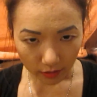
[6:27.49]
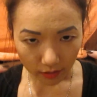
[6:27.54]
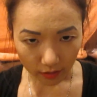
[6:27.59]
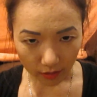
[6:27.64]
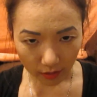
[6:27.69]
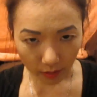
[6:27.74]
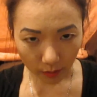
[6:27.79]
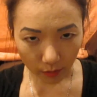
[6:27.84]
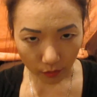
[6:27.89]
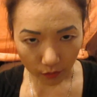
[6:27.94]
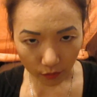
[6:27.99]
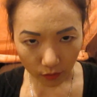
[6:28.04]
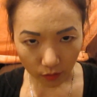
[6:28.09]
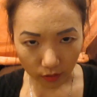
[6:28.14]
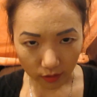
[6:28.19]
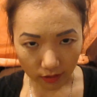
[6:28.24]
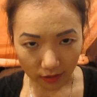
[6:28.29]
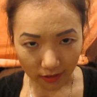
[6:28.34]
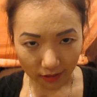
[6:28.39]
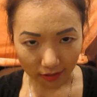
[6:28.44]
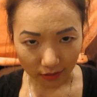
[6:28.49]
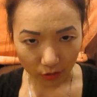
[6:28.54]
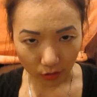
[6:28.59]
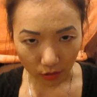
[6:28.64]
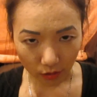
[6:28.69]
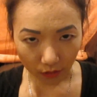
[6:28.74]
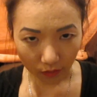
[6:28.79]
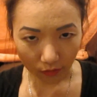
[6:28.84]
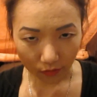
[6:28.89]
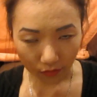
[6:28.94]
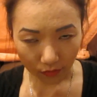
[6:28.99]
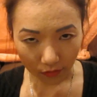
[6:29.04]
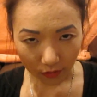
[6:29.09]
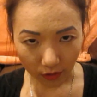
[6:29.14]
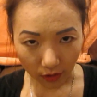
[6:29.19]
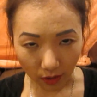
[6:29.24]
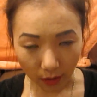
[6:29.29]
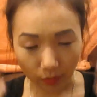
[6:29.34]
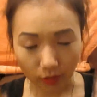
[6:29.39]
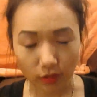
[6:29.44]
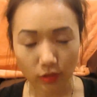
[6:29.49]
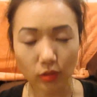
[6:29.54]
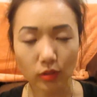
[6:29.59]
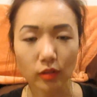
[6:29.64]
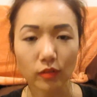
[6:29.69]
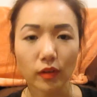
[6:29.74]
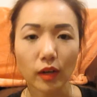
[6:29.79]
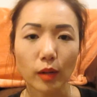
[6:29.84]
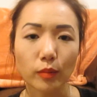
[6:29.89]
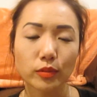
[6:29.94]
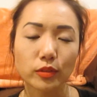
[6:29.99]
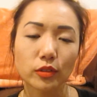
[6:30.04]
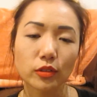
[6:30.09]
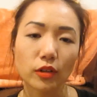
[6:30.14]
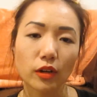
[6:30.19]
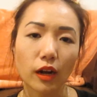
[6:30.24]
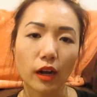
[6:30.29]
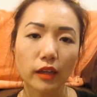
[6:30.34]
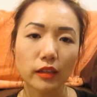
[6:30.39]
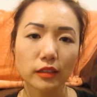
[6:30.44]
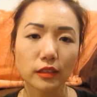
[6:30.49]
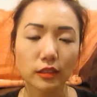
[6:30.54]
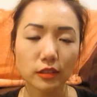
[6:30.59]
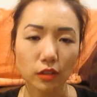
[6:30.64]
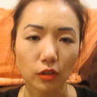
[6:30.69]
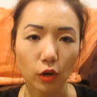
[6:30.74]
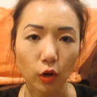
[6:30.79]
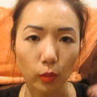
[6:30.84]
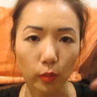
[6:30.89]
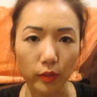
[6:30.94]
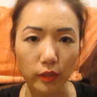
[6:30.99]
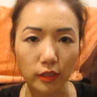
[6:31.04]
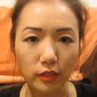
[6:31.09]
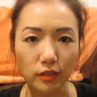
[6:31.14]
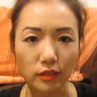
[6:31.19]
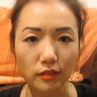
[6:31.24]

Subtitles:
keep your focus sort of, your eyeballs sort of up so your eyelids are open